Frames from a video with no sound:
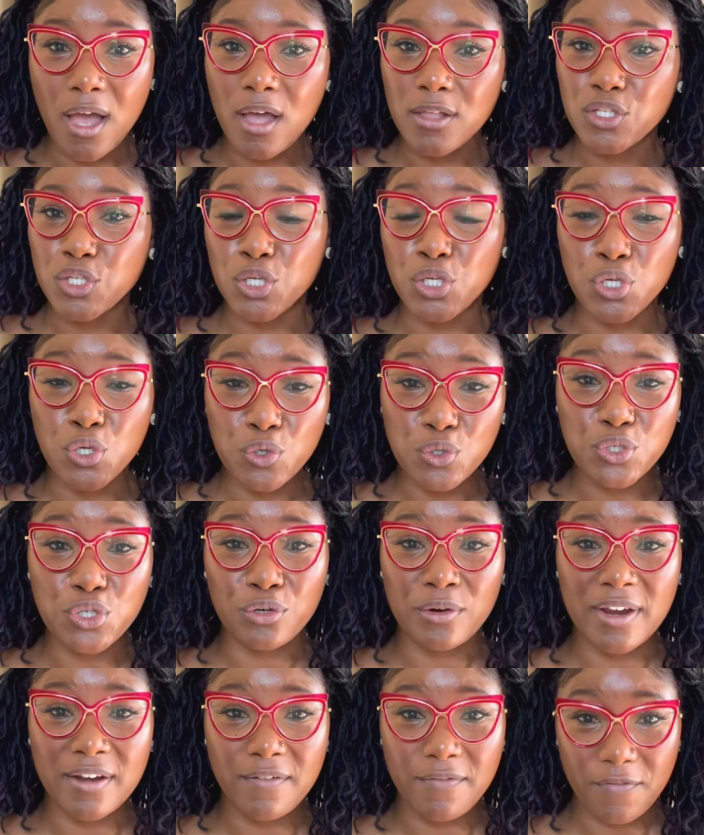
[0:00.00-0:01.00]
to
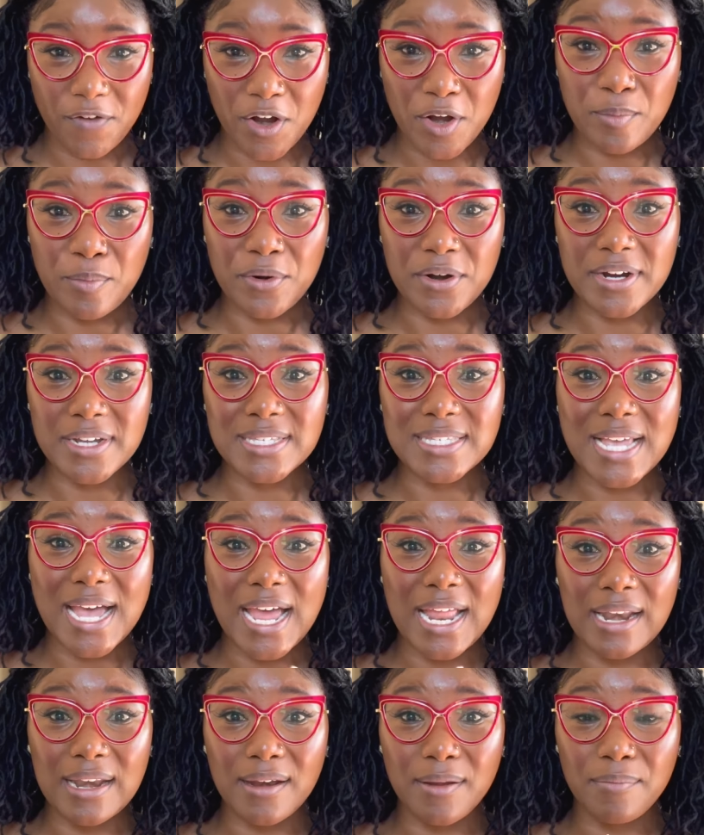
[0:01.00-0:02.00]
uterine fibroids
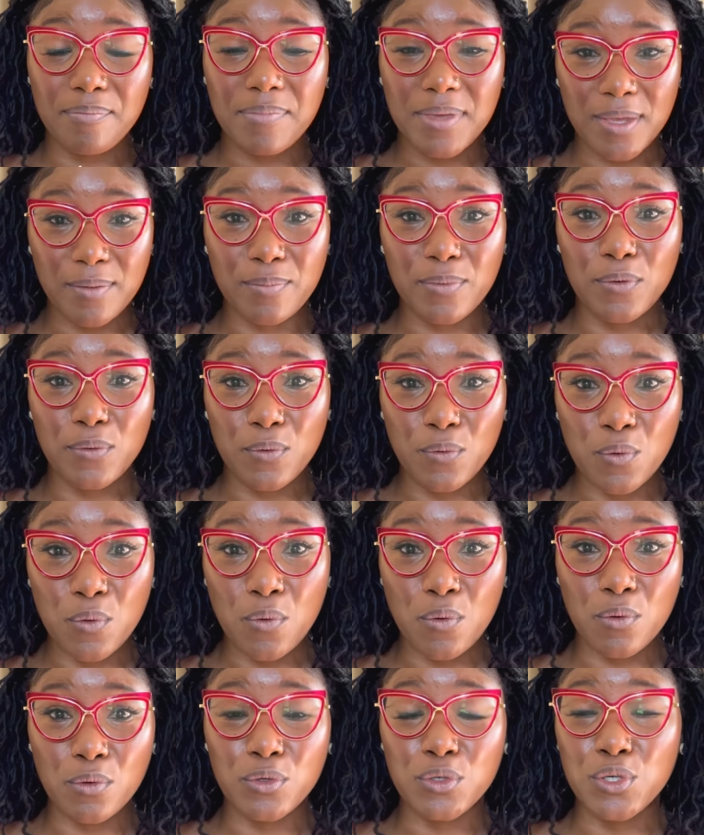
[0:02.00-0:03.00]
and people
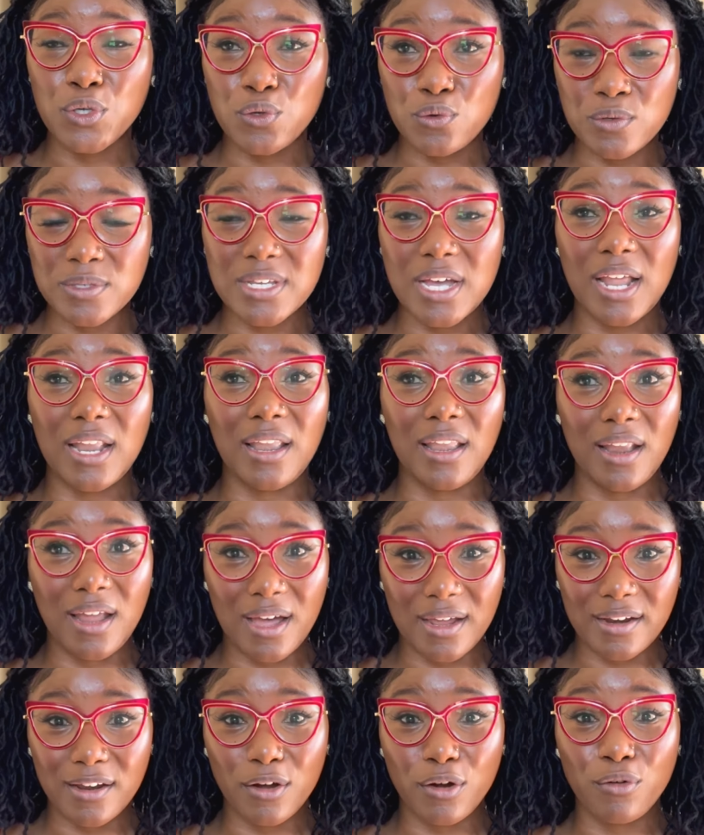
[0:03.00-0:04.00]
who use a
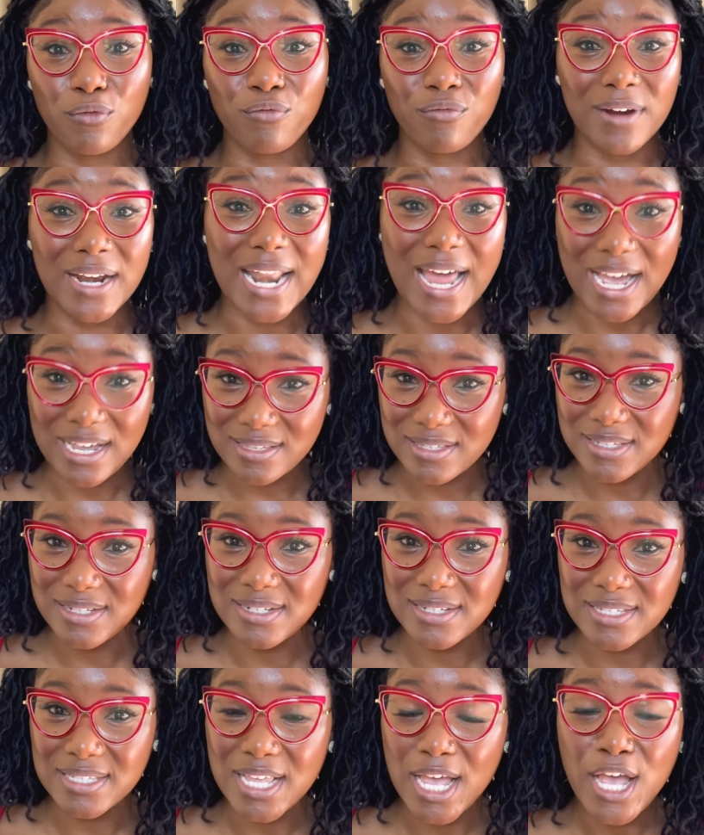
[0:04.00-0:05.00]
lot of
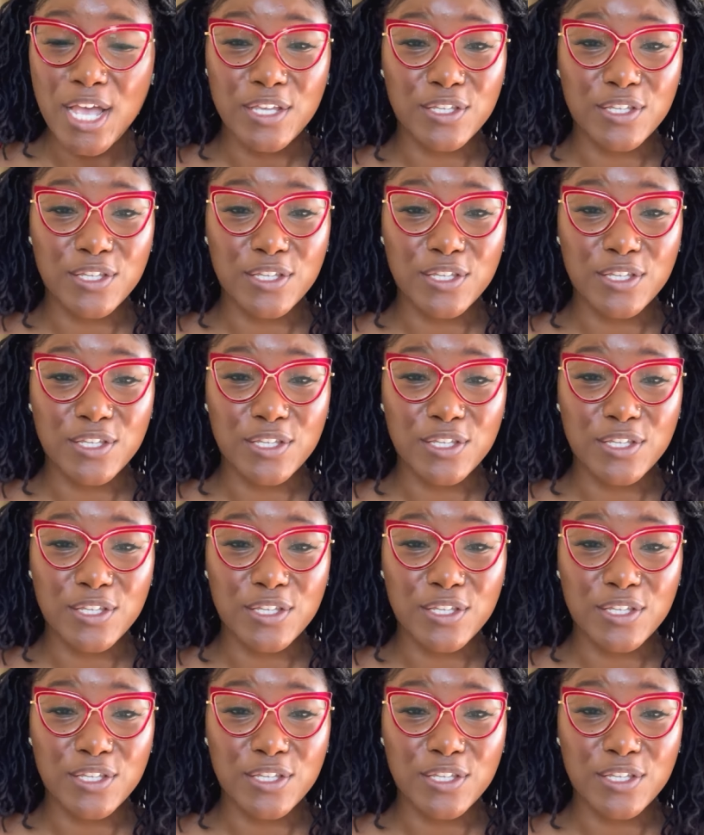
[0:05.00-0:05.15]
relaxers.